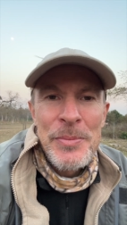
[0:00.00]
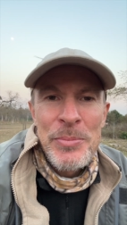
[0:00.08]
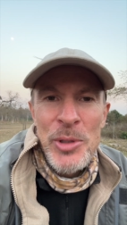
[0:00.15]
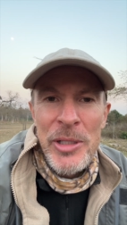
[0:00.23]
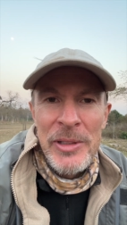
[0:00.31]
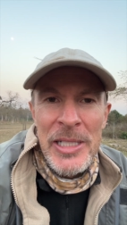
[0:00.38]

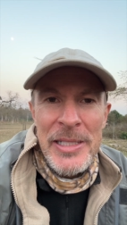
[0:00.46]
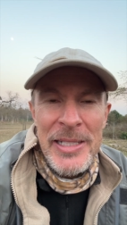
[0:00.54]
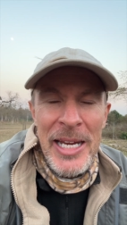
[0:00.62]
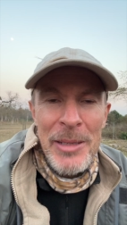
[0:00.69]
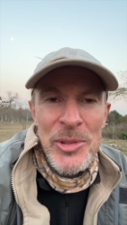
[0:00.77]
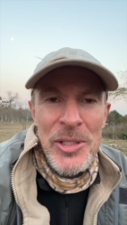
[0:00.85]
pre-release
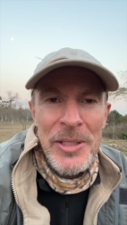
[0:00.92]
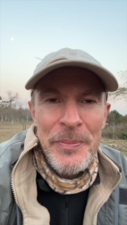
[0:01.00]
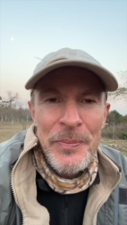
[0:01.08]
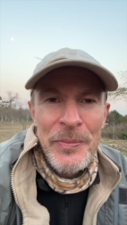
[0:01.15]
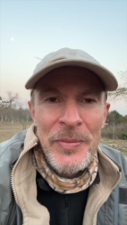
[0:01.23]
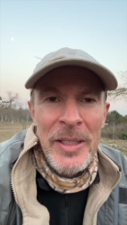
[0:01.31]
capture,
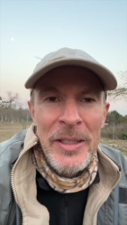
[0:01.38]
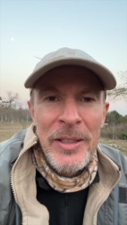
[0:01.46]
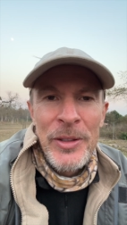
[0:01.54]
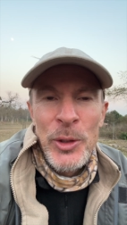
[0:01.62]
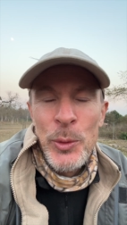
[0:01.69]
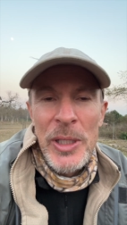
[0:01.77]

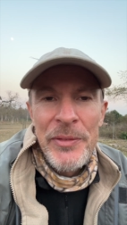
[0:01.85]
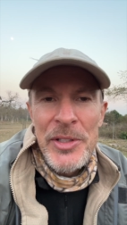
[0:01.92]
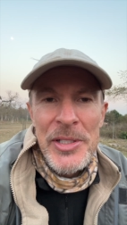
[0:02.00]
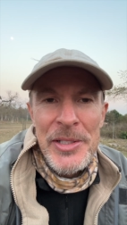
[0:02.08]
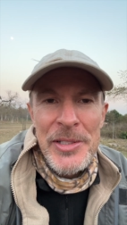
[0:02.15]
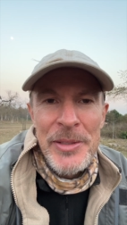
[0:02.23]
or whatever
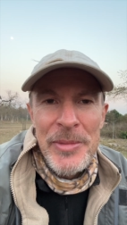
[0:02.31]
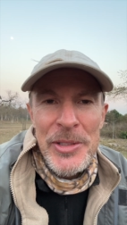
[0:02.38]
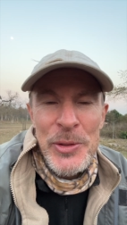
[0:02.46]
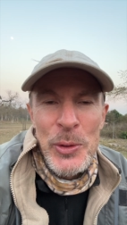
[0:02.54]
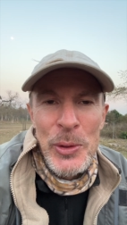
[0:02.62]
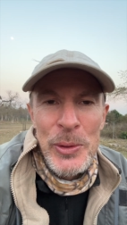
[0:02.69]
system it's
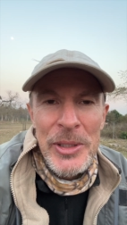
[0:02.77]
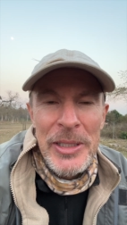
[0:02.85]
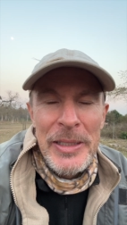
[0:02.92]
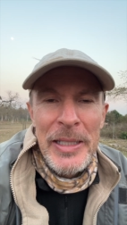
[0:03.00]
called,